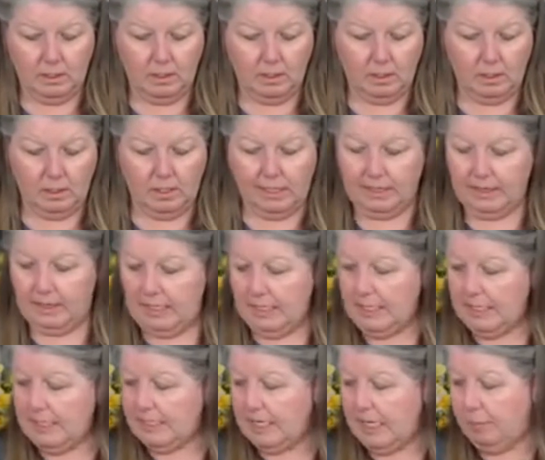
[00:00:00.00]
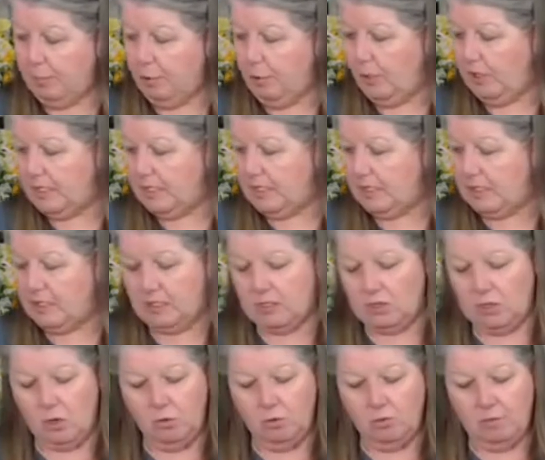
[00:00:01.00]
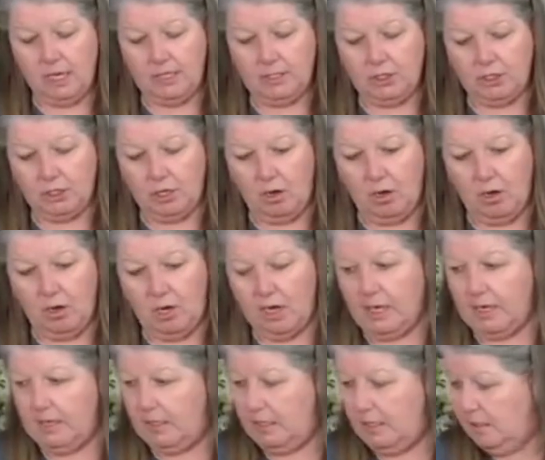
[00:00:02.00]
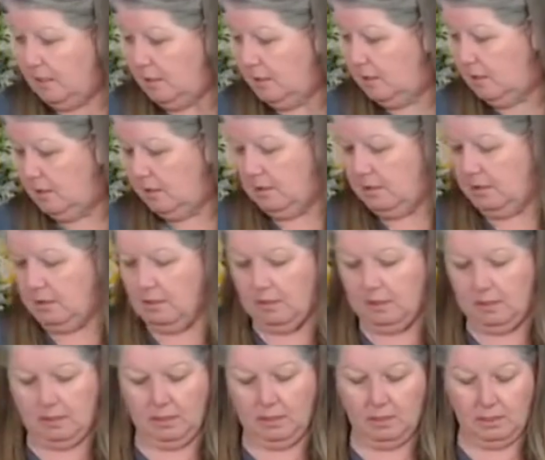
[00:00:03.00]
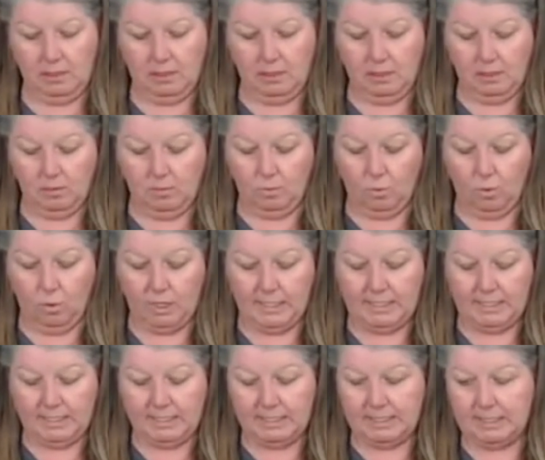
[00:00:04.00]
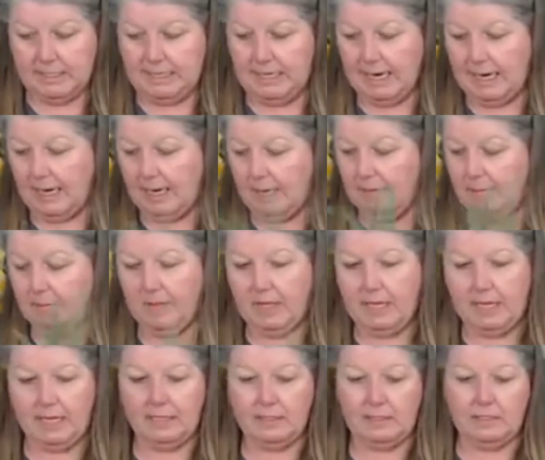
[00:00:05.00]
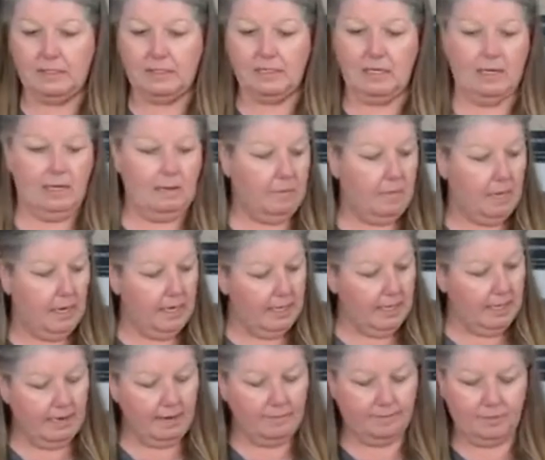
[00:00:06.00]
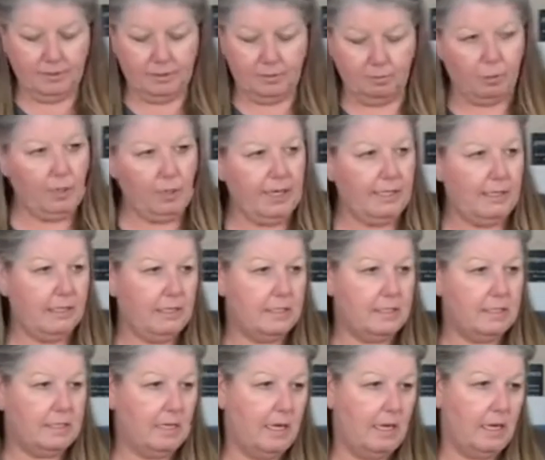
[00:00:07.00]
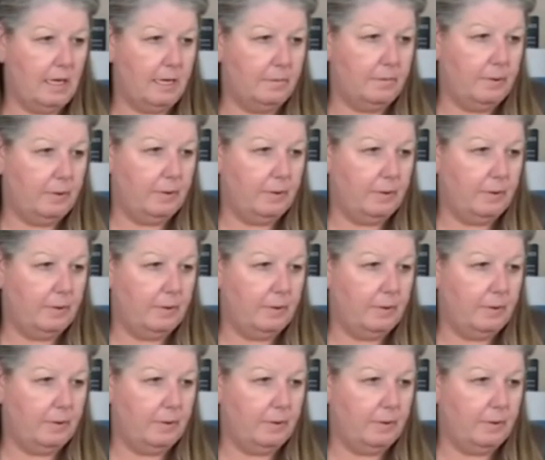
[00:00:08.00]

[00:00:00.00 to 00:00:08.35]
All right, these they put so much on one stem that I might have to break this up.